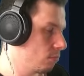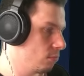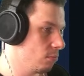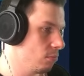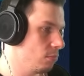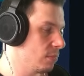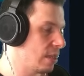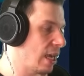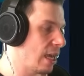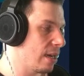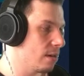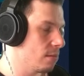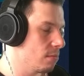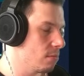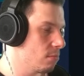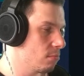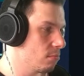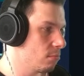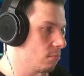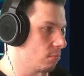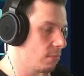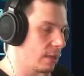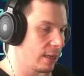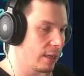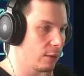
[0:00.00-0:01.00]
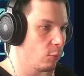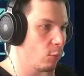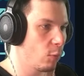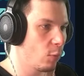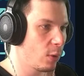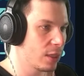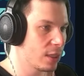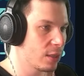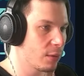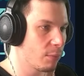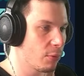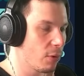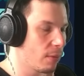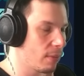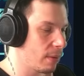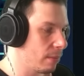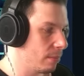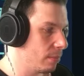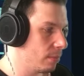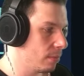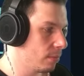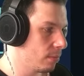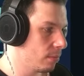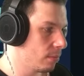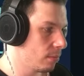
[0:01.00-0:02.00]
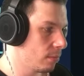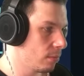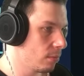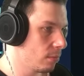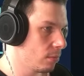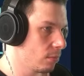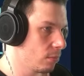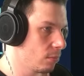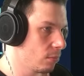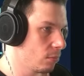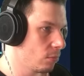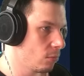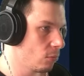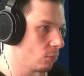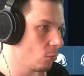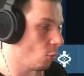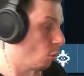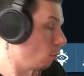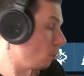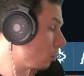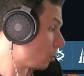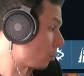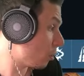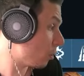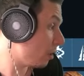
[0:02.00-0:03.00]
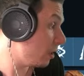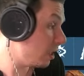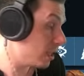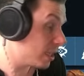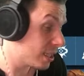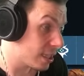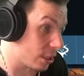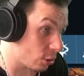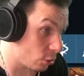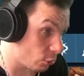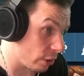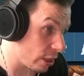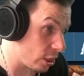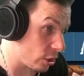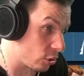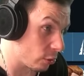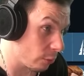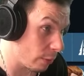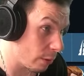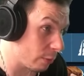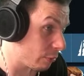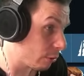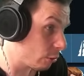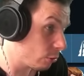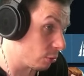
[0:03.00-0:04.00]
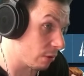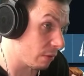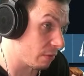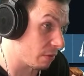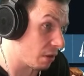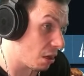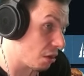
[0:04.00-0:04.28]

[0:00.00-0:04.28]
Done. Like, what's the problem? Also, in this situation, what we could have done